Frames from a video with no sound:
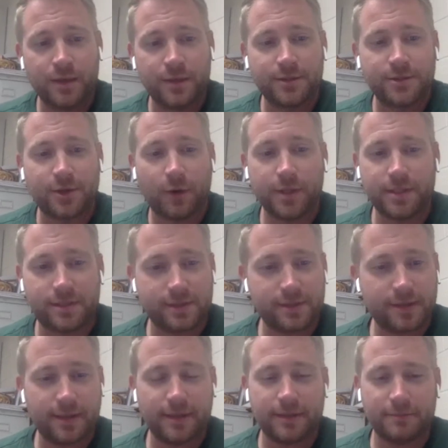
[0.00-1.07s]
So
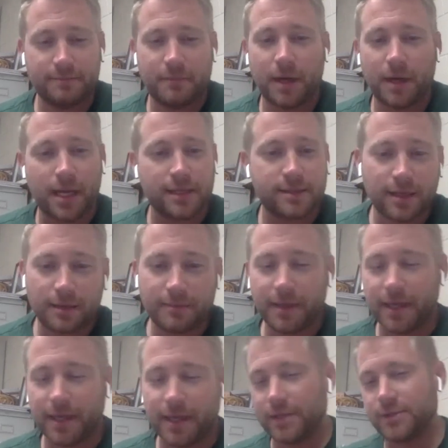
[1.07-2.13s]
Monday's going
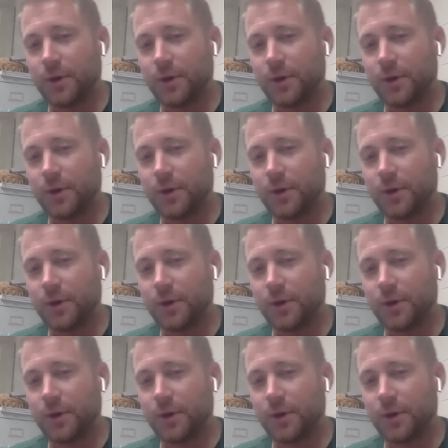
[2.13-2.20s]
to be a